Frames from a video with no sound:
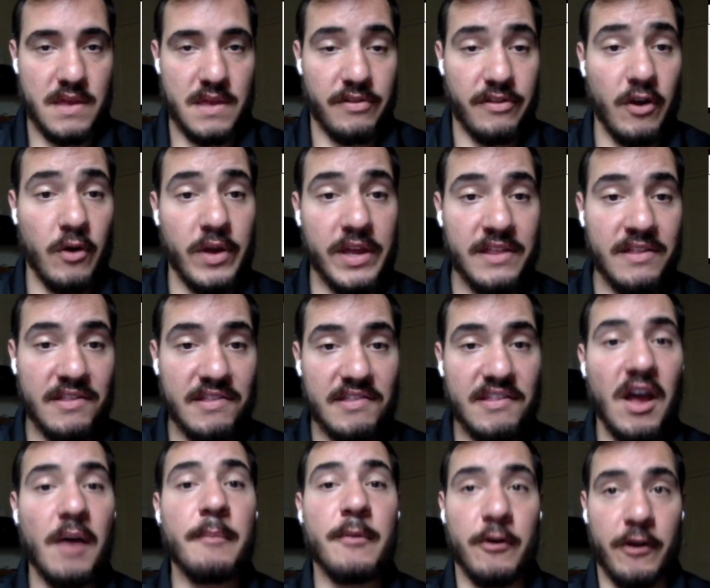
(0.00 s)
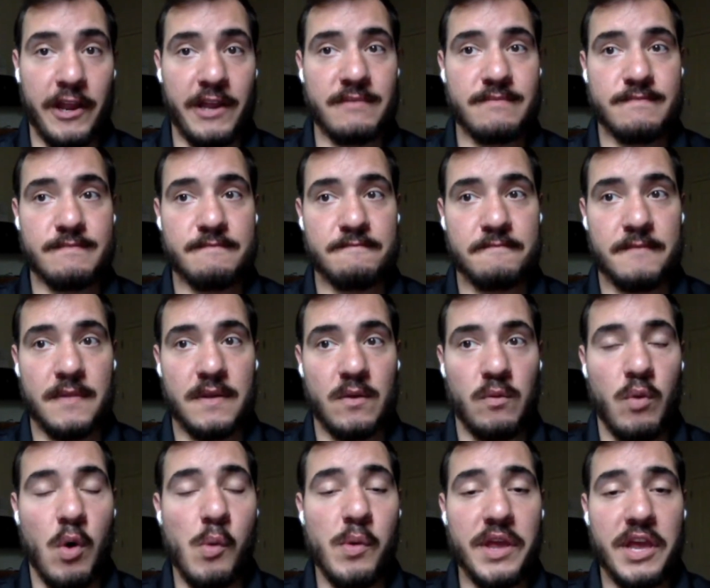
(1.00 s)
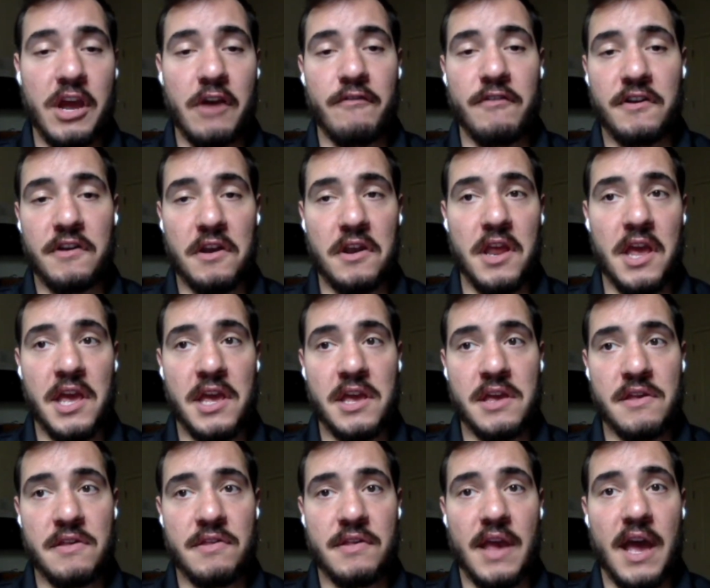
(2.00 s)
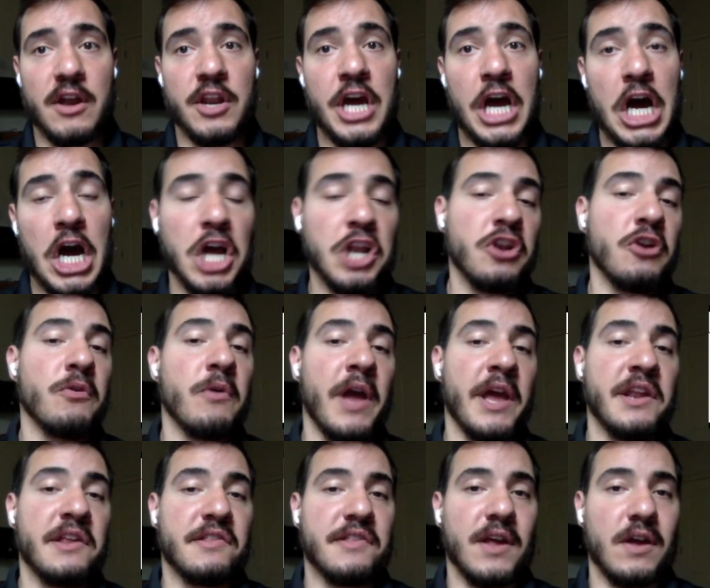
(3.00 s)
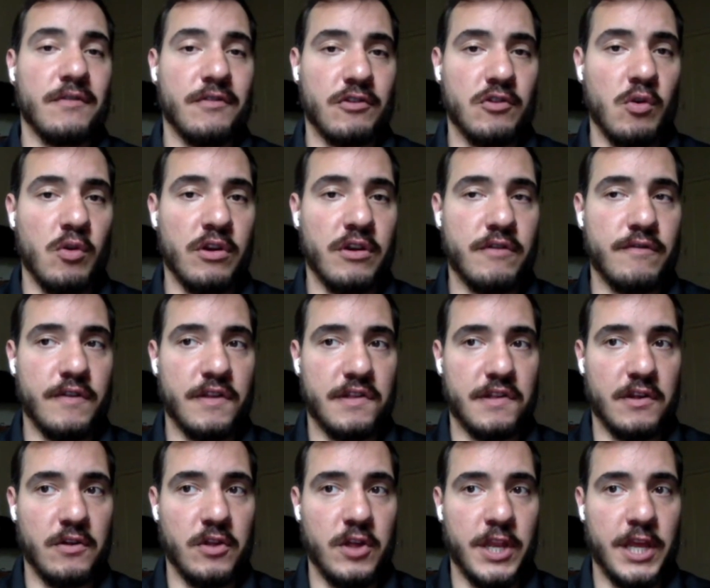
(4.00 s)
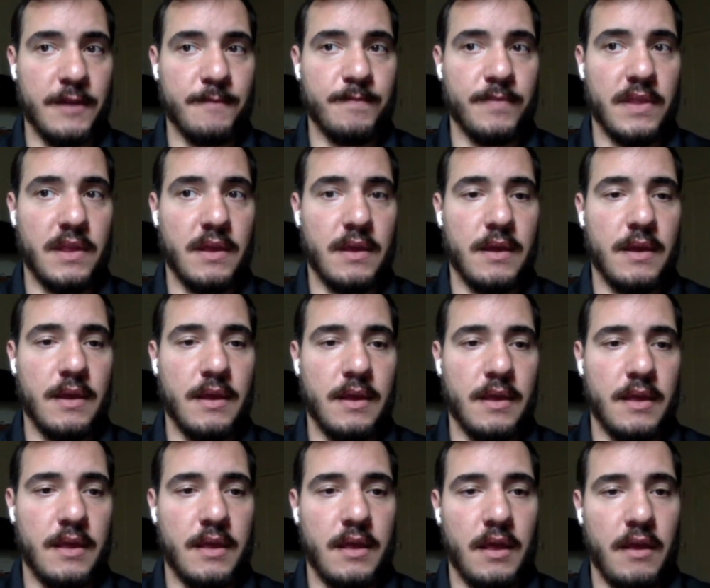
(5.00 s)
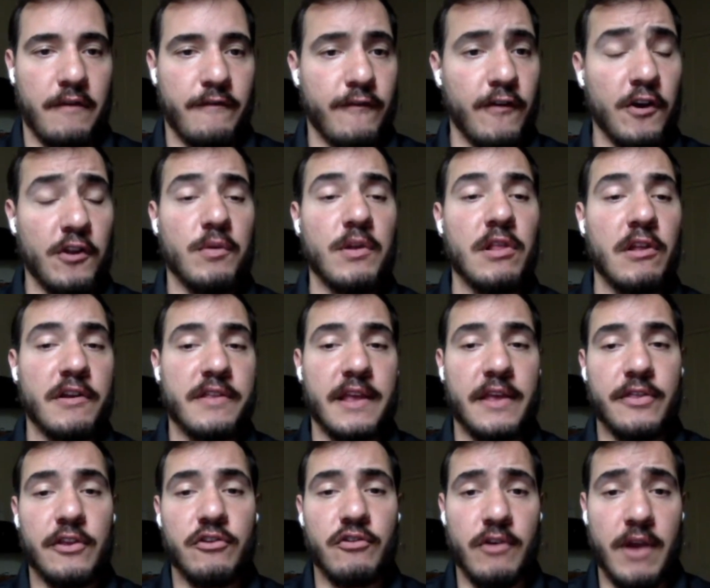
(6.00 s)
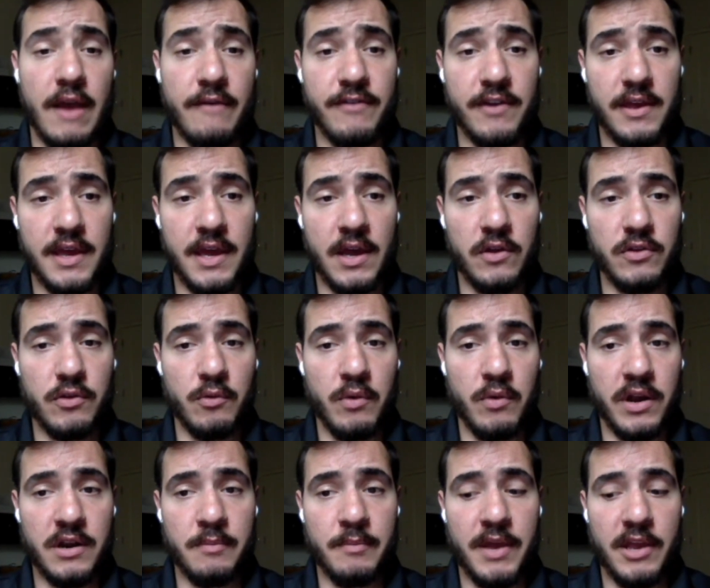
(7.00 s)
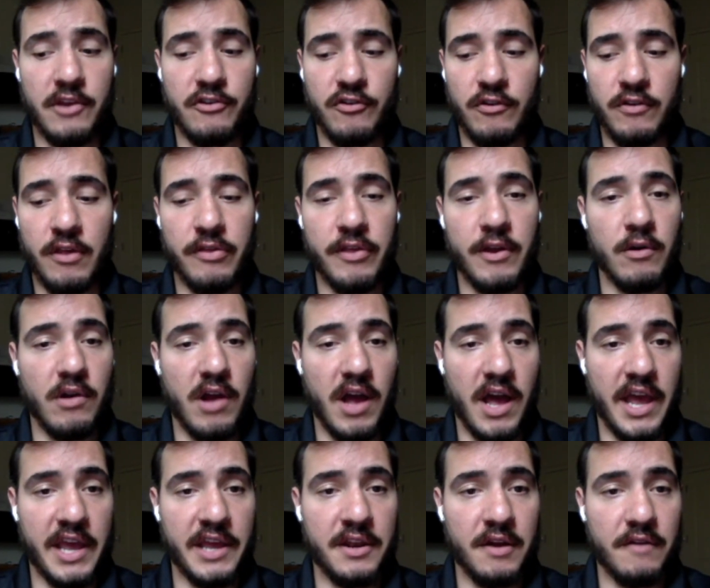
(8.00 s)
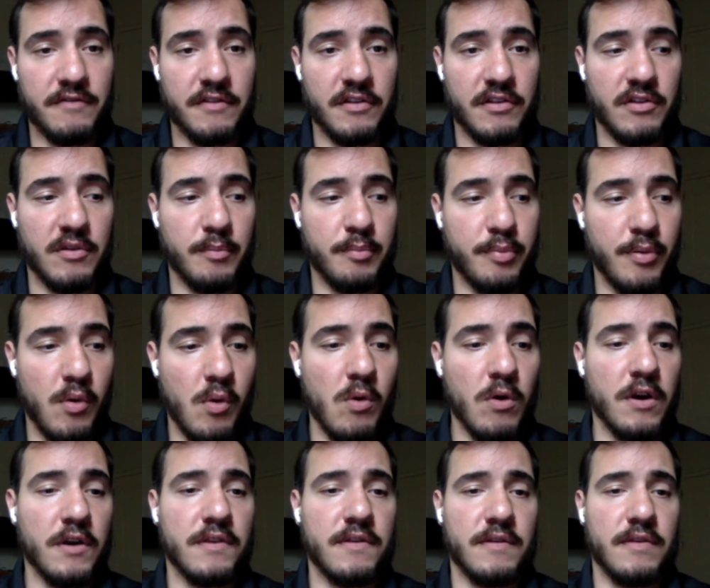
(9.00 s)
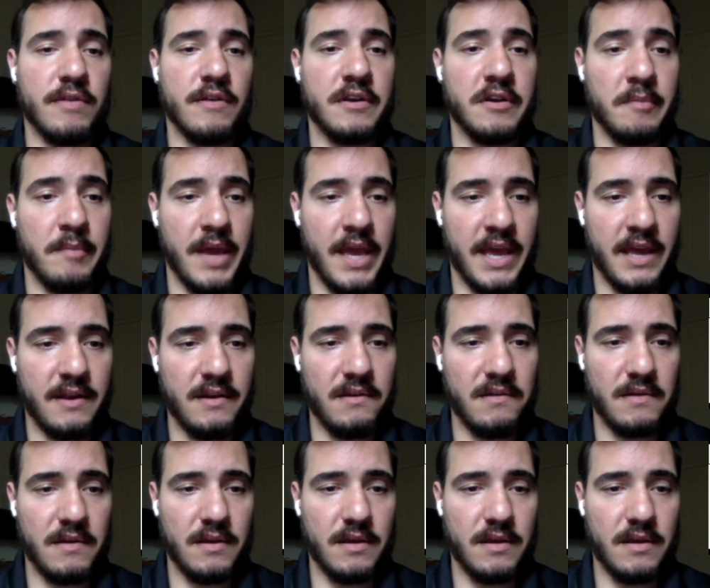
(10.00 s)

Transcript: So, in summary, what we covered today is how to underwrite a self storage facility. First, we looked at the traffic counts. We wanted to make sure that they were high enough to support the demand.